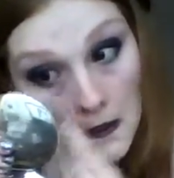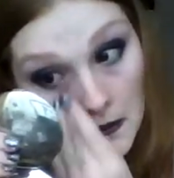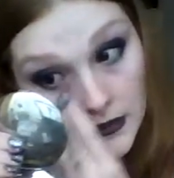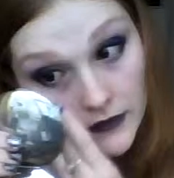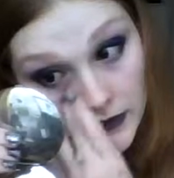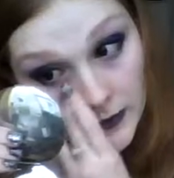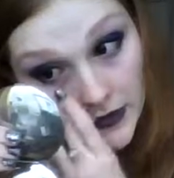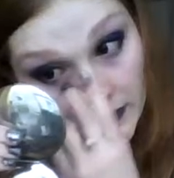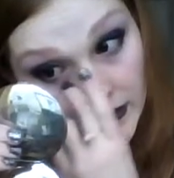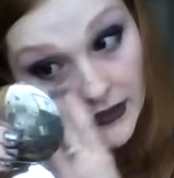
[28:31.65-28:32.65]
I'll just have a
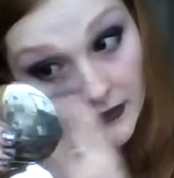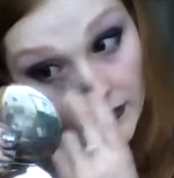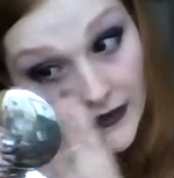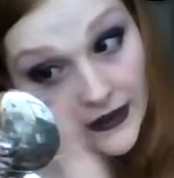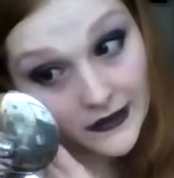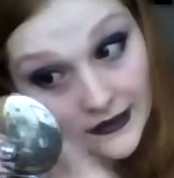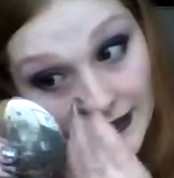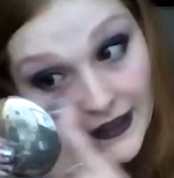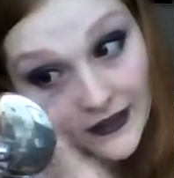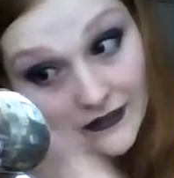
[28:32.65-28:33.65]
bit of a glittery face,
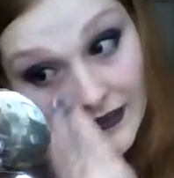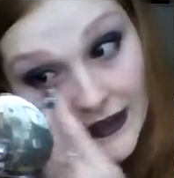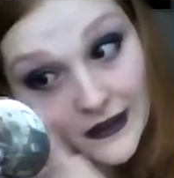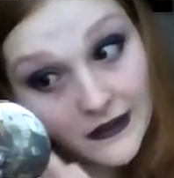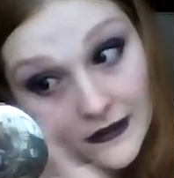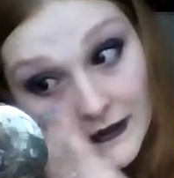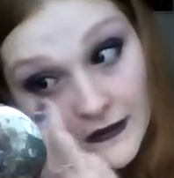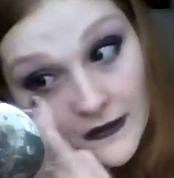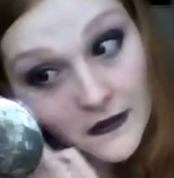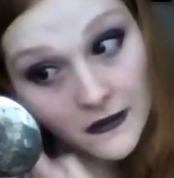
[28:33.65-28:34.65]
that's fine.
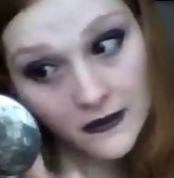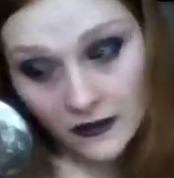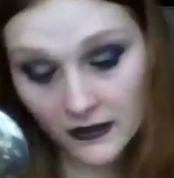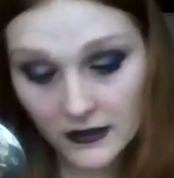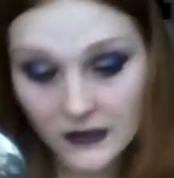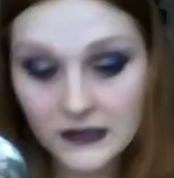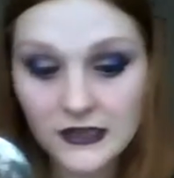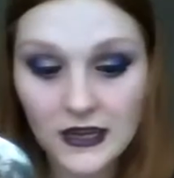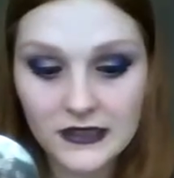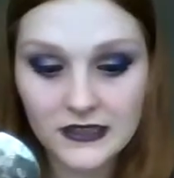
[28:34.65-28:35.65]
This
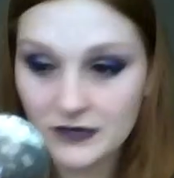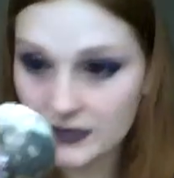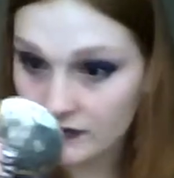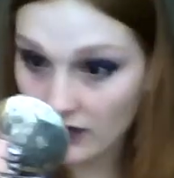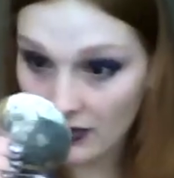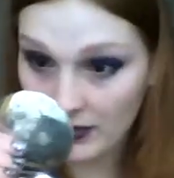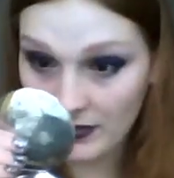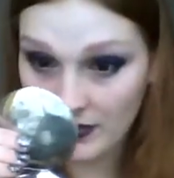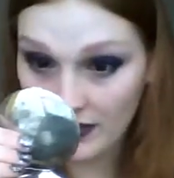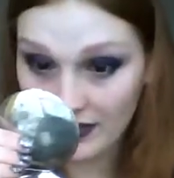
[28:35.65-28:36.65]
eye seems to have got a bit
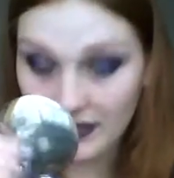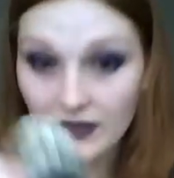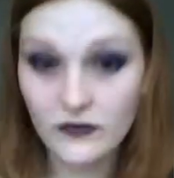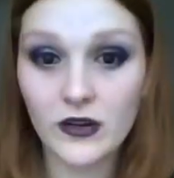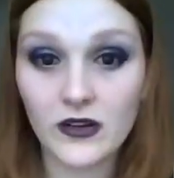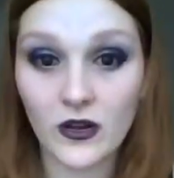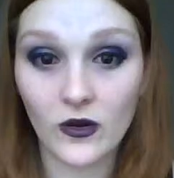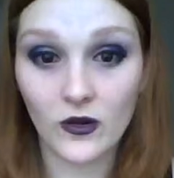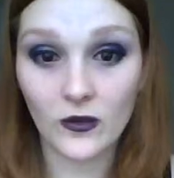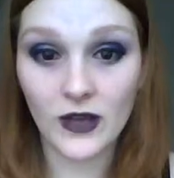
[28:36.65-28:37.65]
more than the other one,
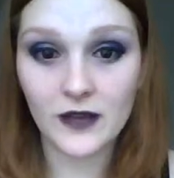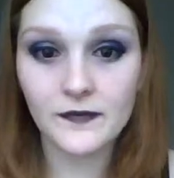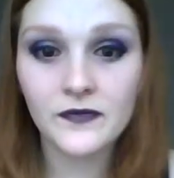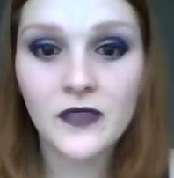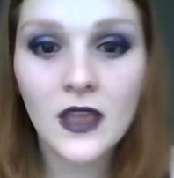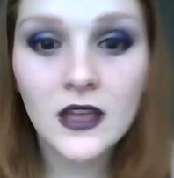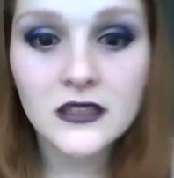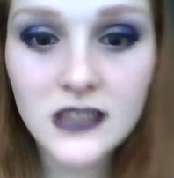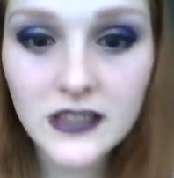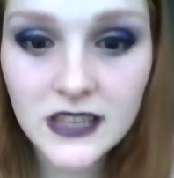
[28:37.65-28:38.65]
oh well.
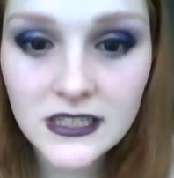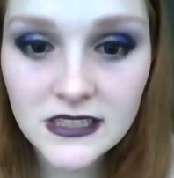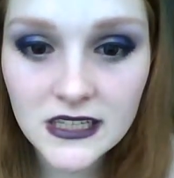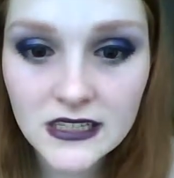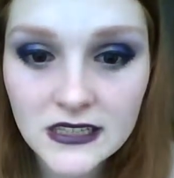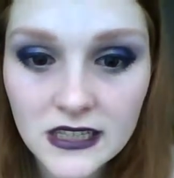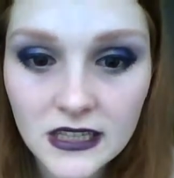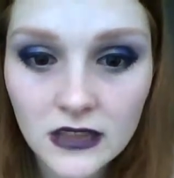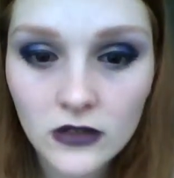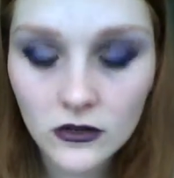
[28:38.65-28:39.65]
So this is the
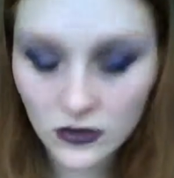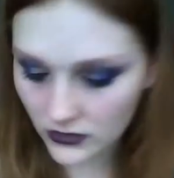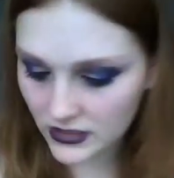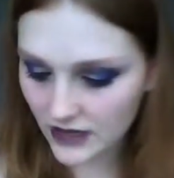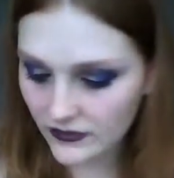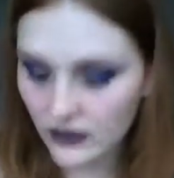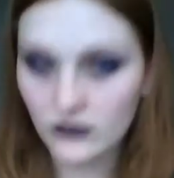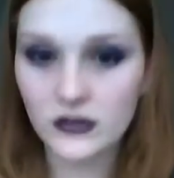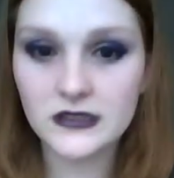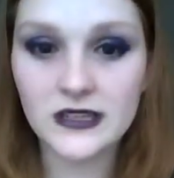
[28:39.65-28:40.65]
look altogether.
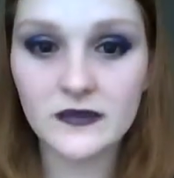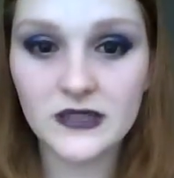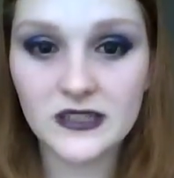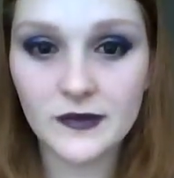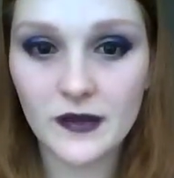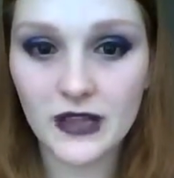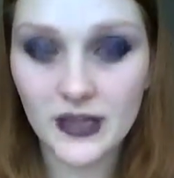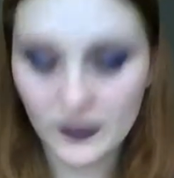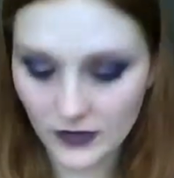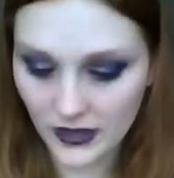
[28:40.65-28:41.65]
Oh, I see I missed a bit of my
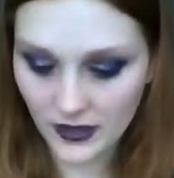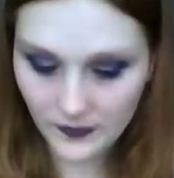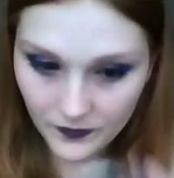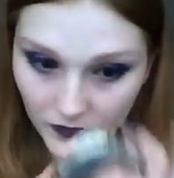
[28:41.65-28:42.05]
lip there.